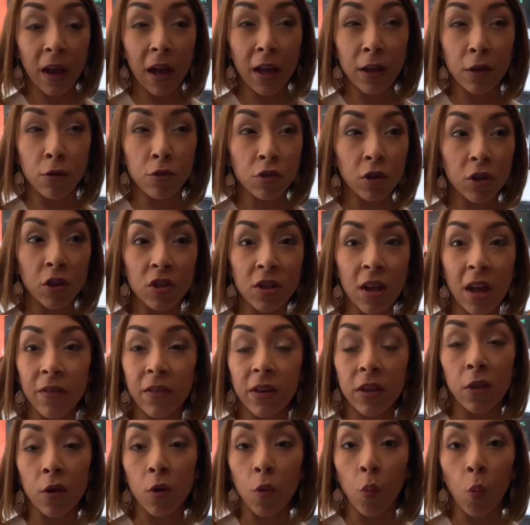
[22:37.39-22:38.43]
I usually just have
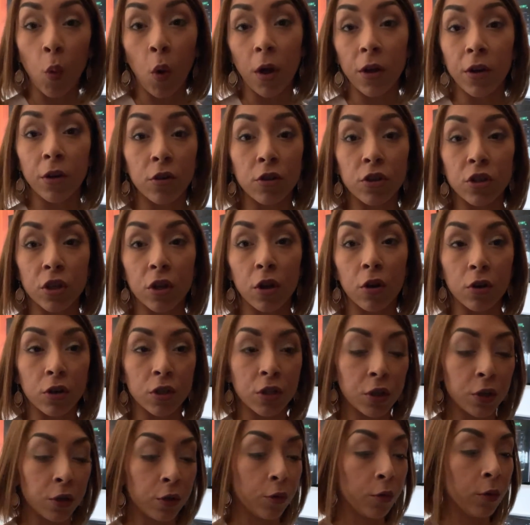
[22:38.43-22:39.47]
either one or, or
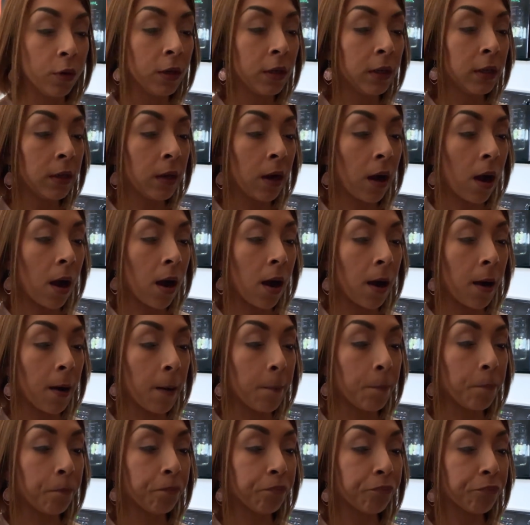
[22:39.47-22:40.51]
two.
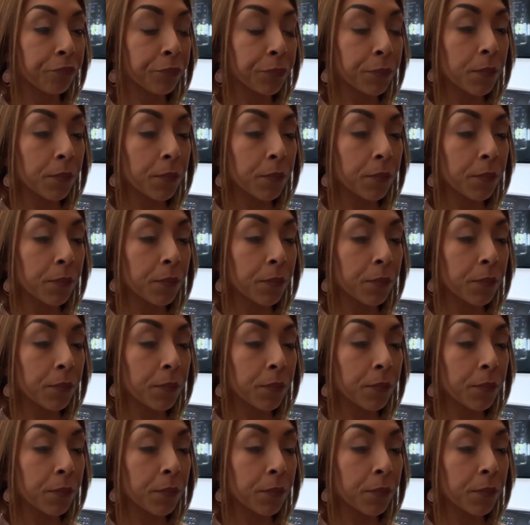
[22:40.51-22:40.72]
Um,